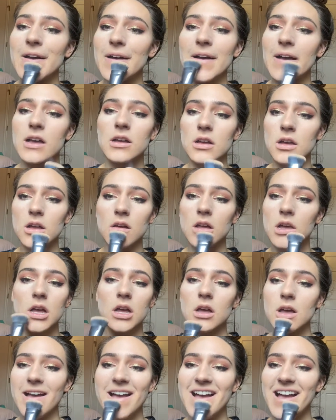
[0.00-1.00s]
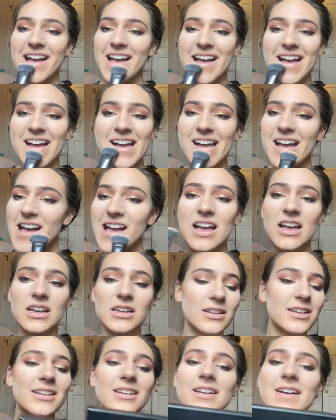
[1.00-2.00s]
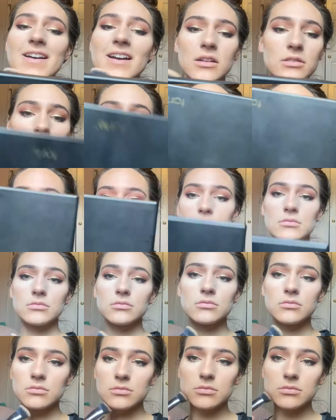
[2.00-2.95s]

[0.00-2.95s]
whatever's left on the brush, because usually by the time I stamp my